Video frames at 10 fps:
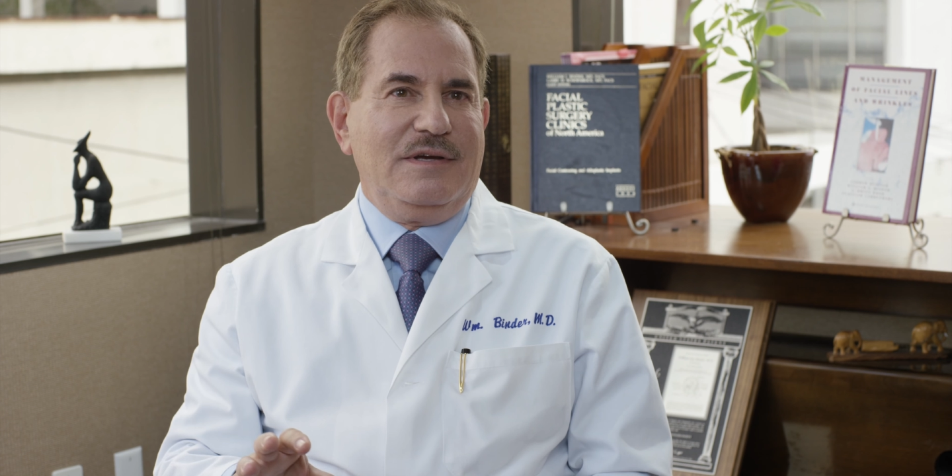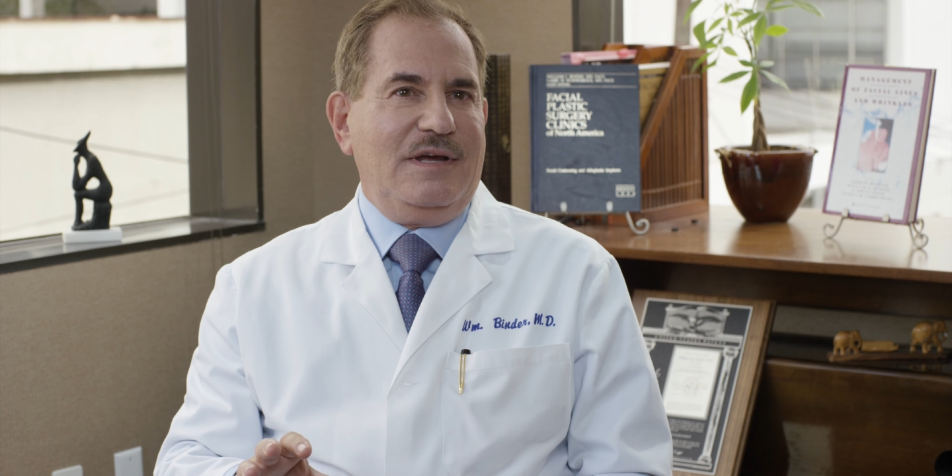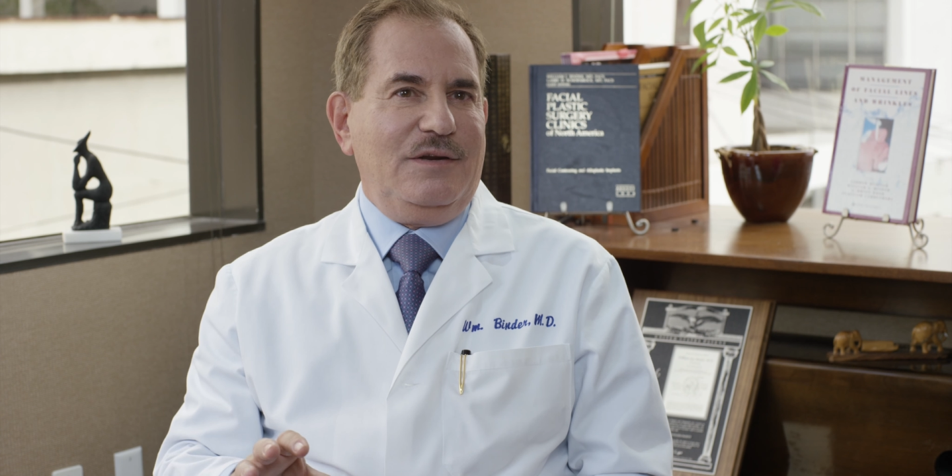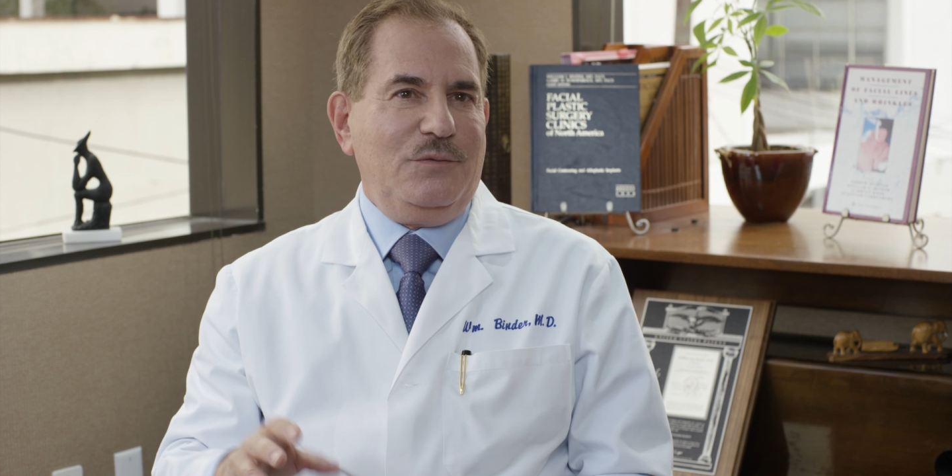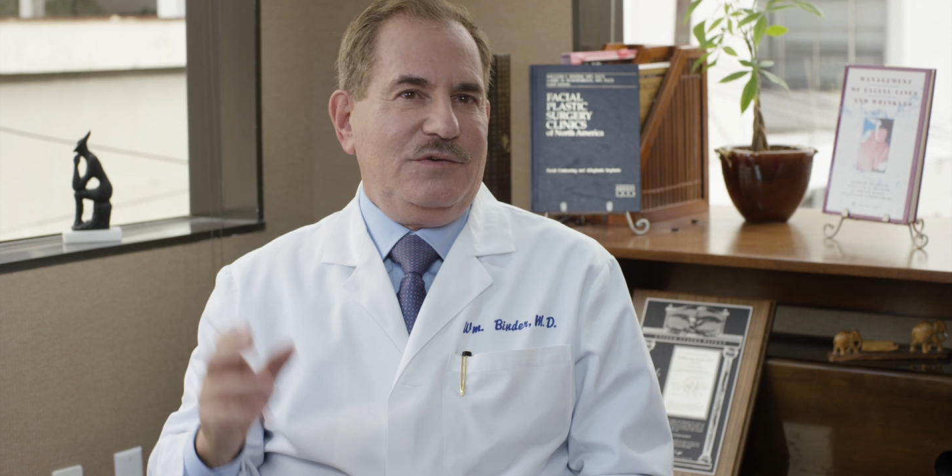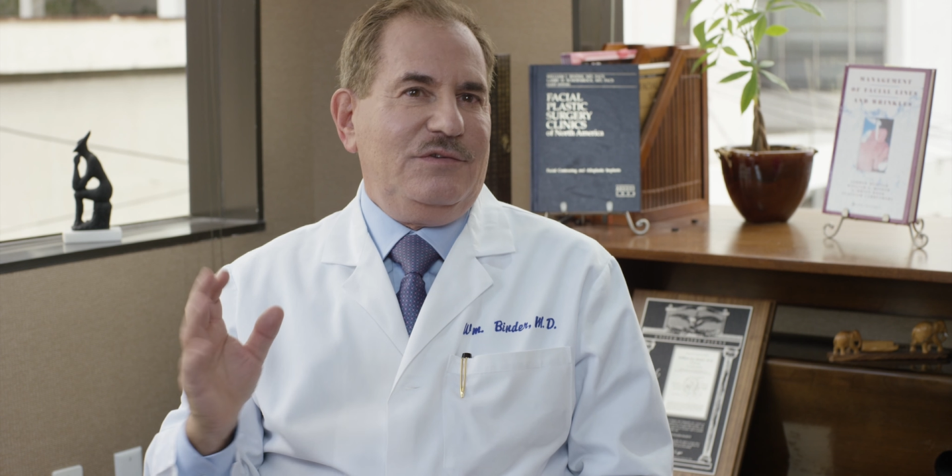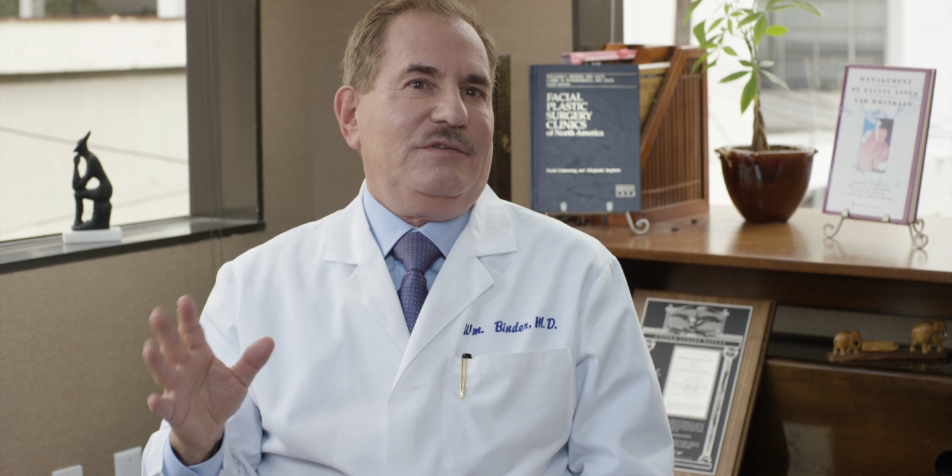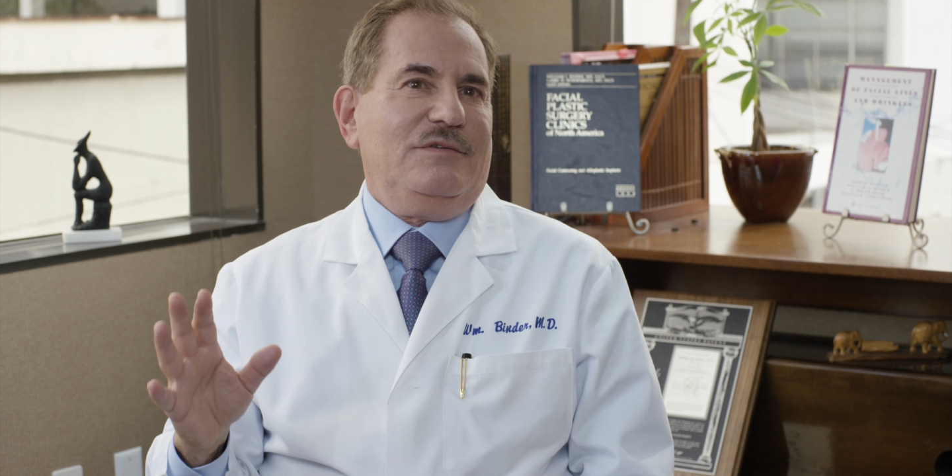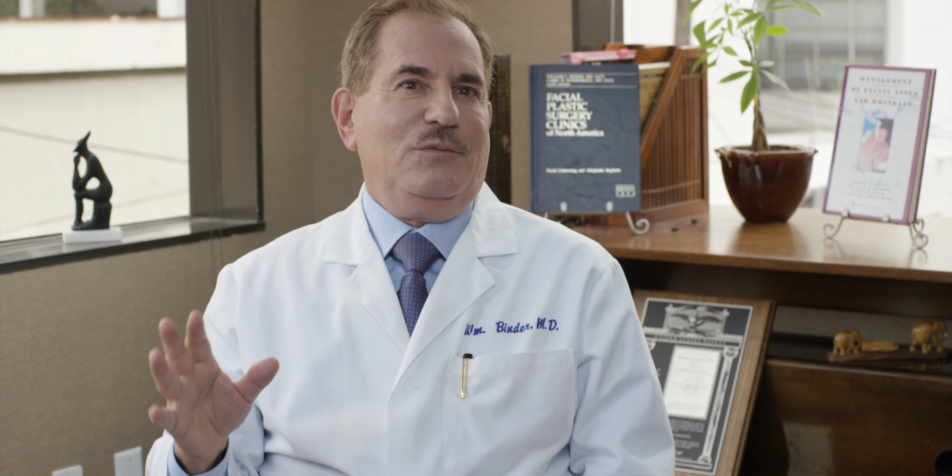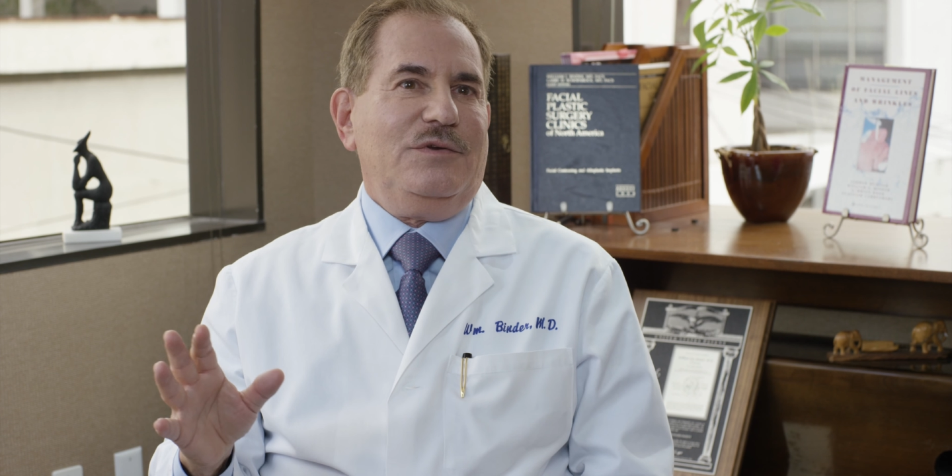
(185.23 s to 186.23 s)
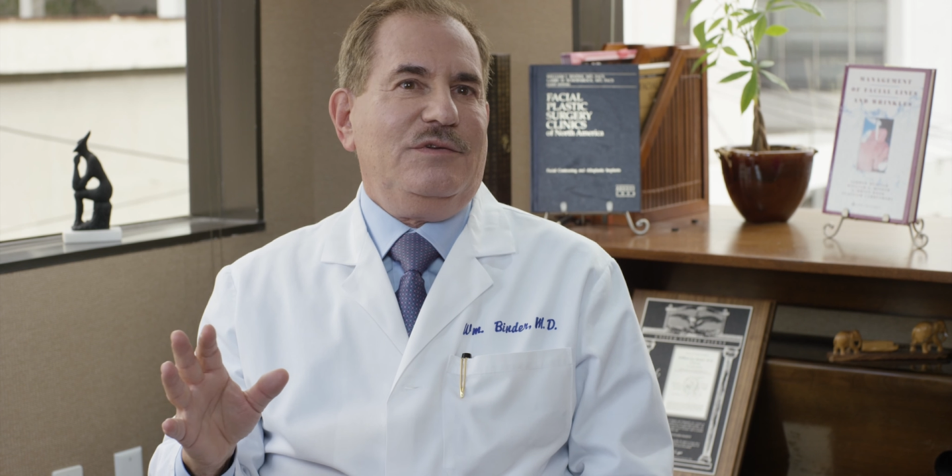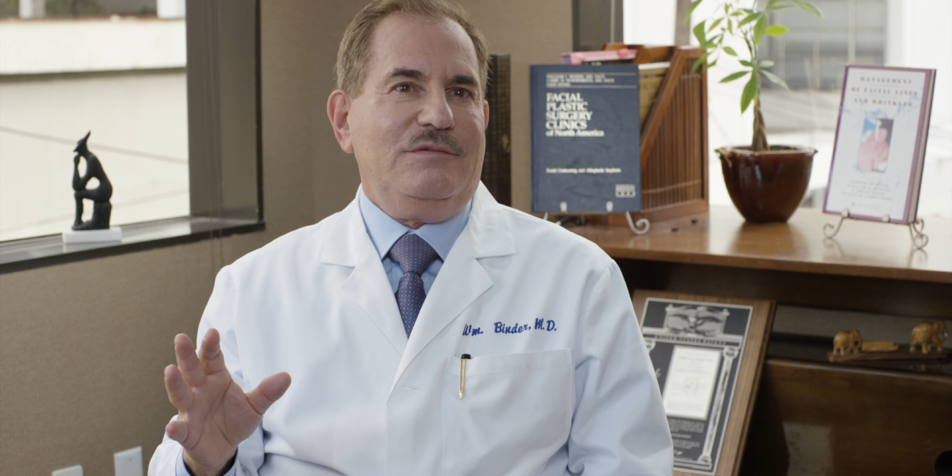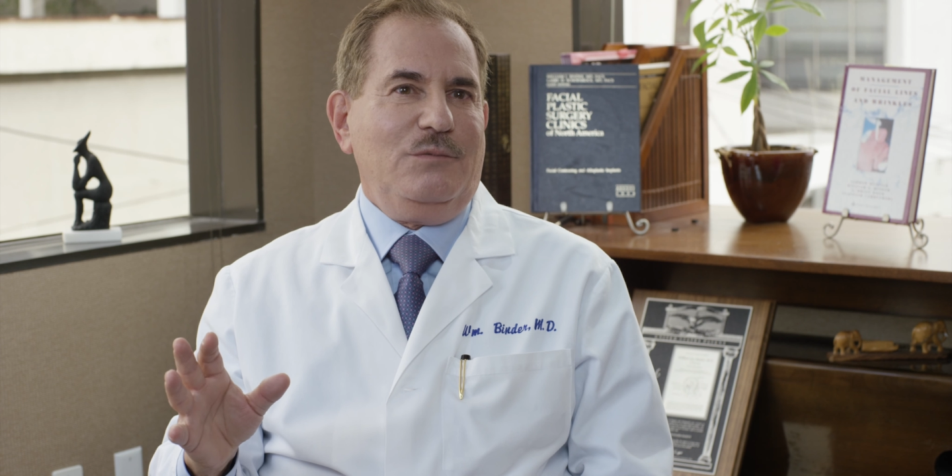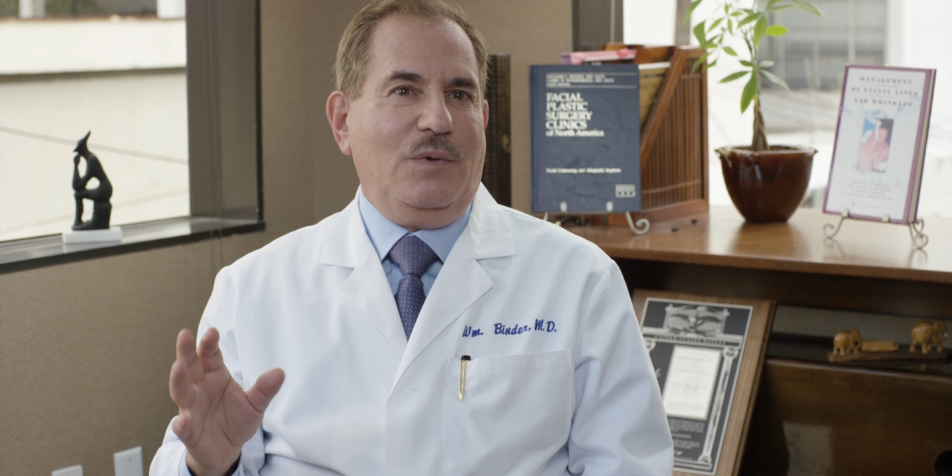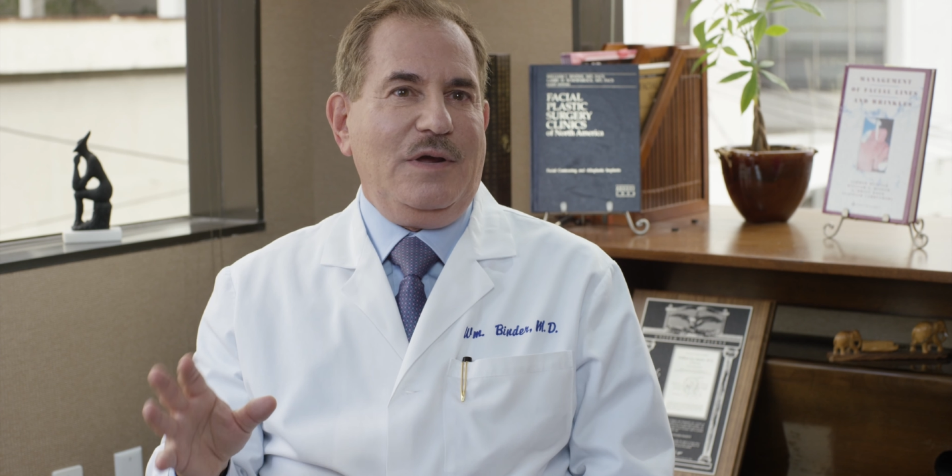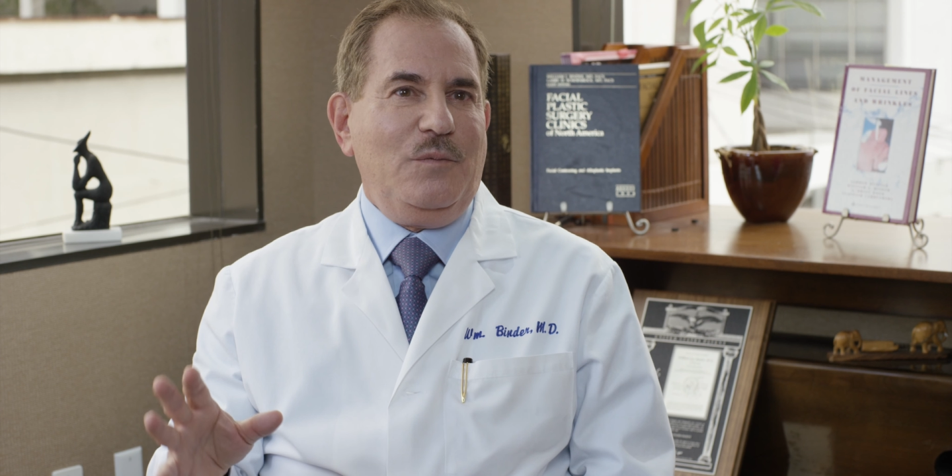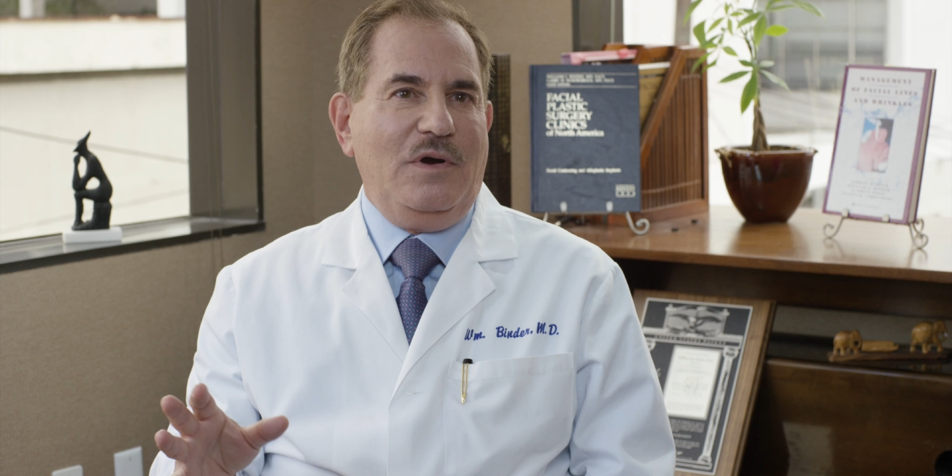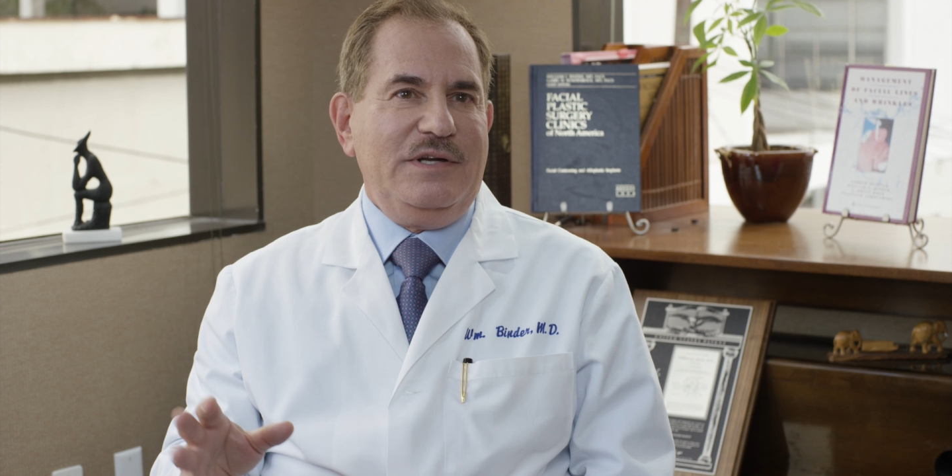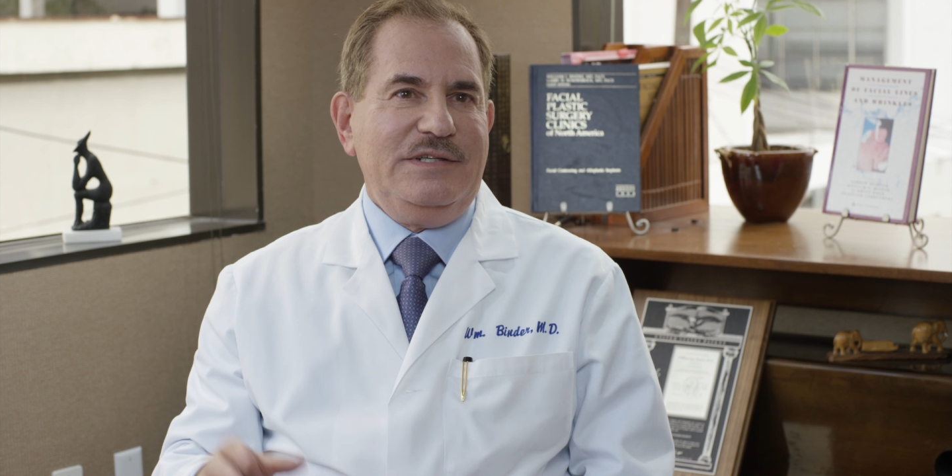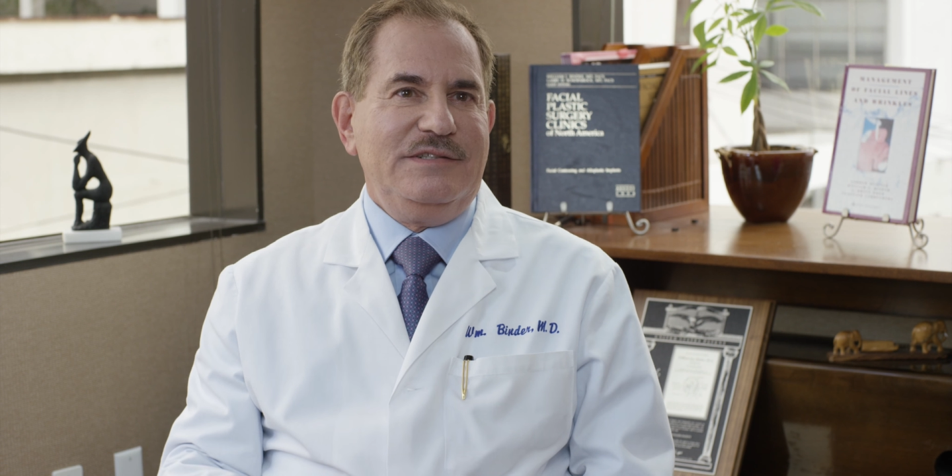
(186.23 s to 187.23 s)
and it wasn't what I
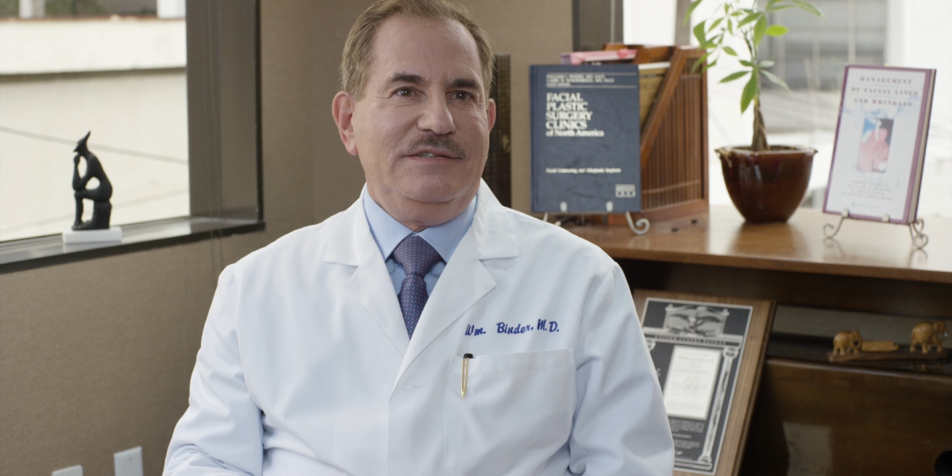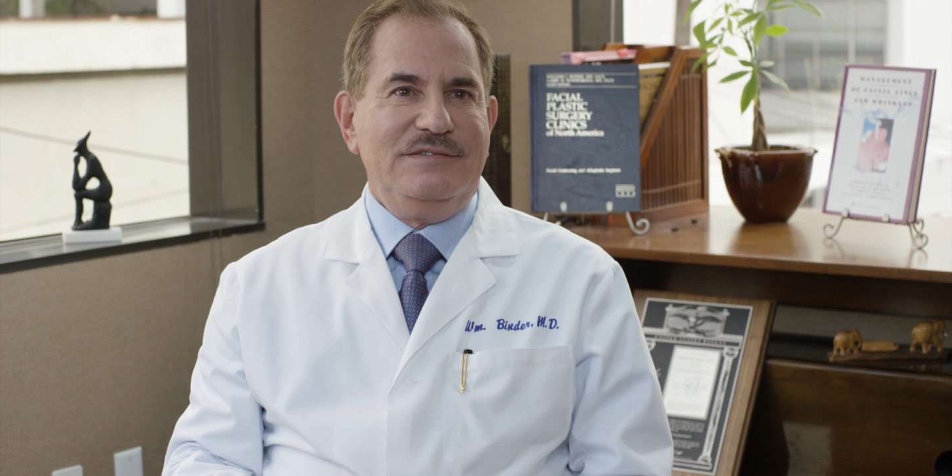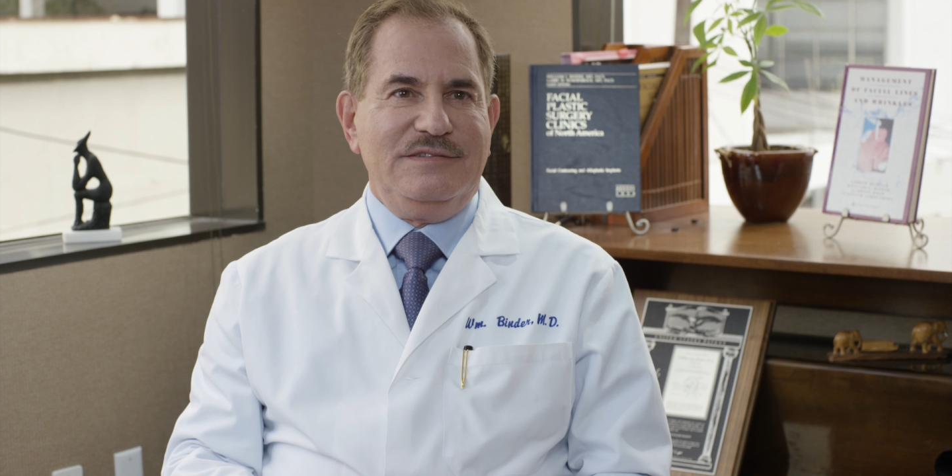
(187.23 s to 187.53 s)
wanted.